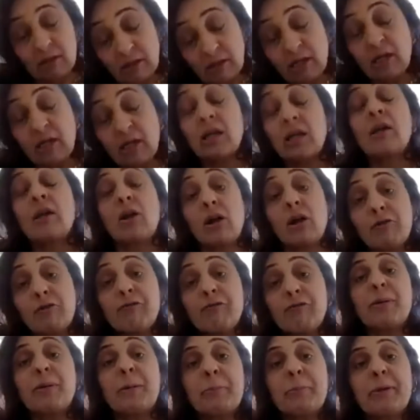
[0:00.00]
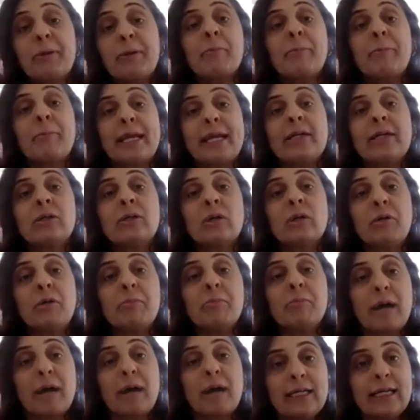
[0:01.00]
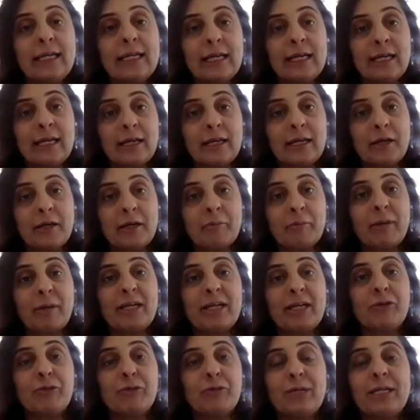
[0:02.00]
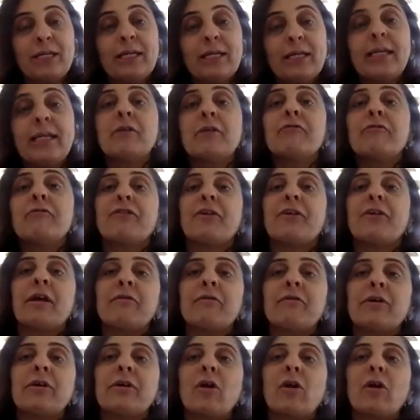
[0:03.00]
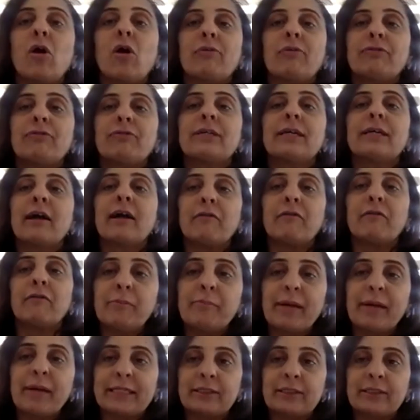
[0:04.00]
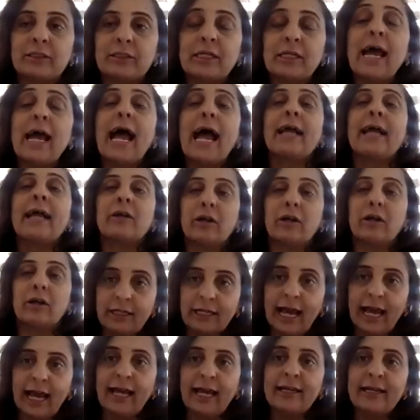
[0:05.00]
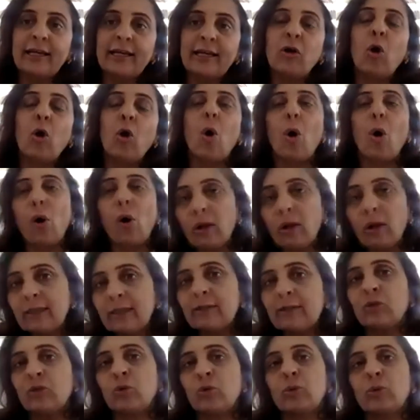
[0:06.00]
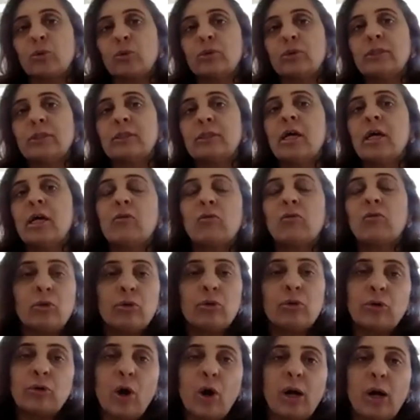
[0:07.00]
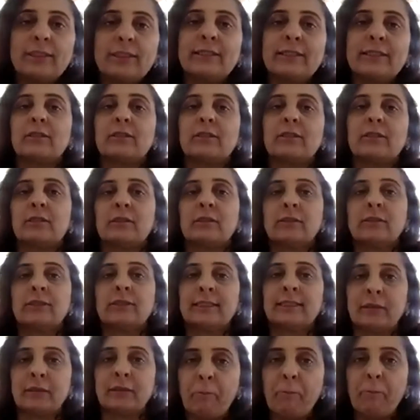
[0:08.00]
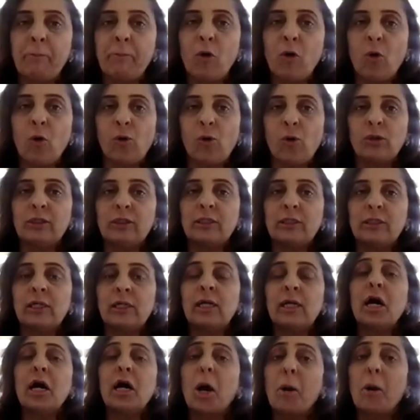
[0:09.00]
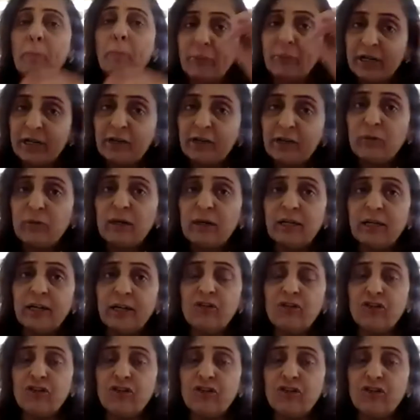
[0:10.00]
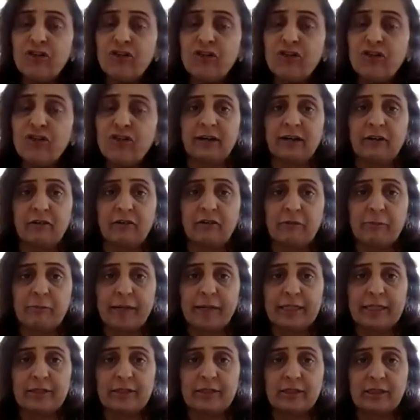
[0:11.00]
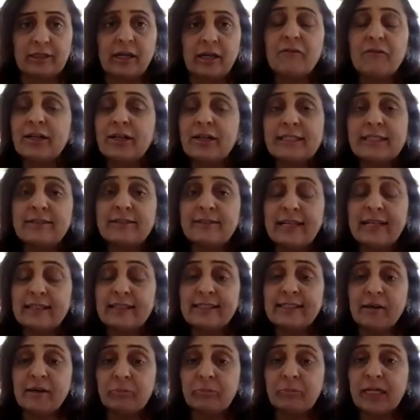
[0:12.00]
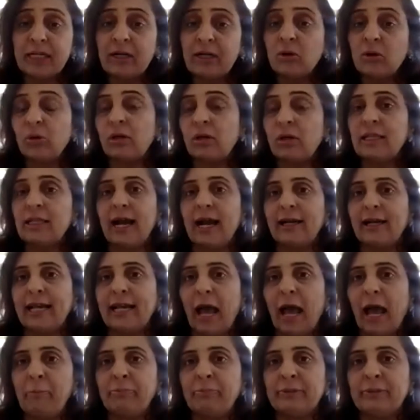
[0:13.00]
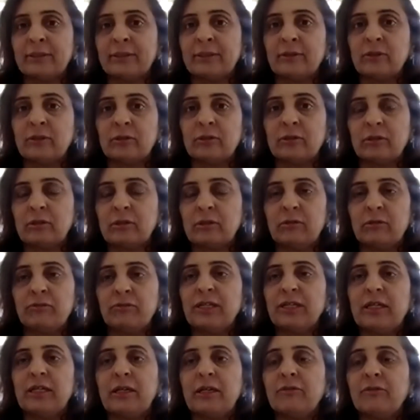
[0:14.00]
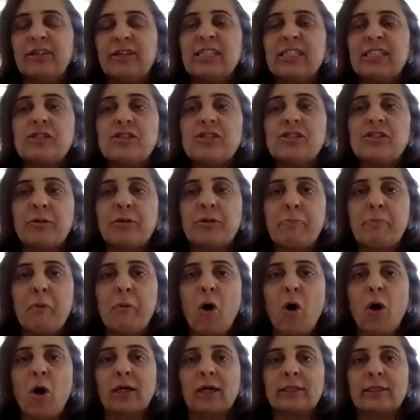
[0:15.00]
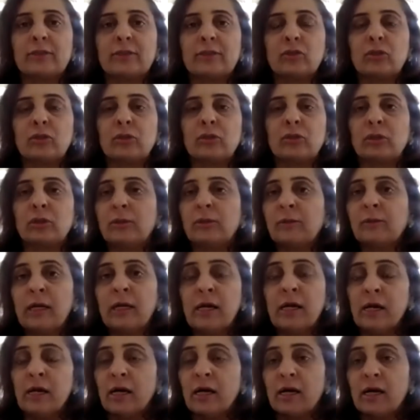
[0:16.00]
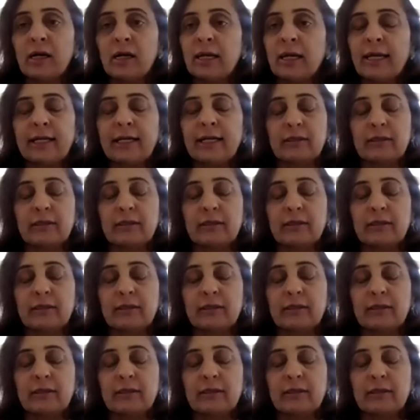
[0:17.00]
a lot of people make good money by tweeting in favor of the government and attacking all those who do not support a particular issue of the government. When there's something good that happens, we just report. So, like,